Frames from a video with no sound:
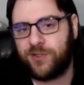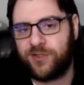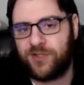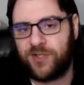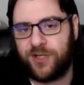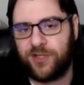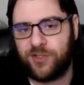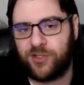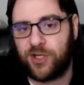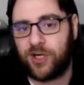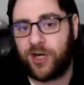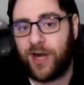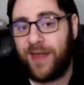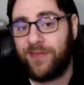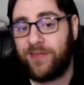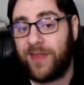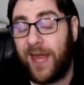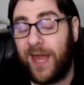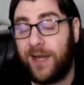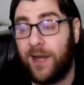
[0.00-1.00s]
Sinister,
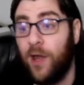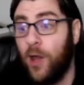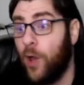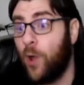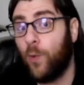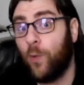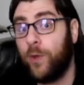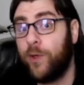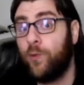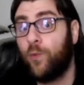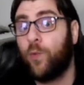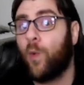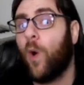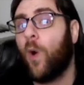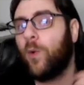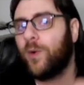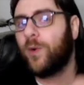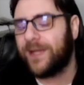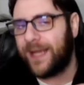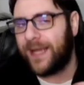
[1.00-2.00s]
and then we won't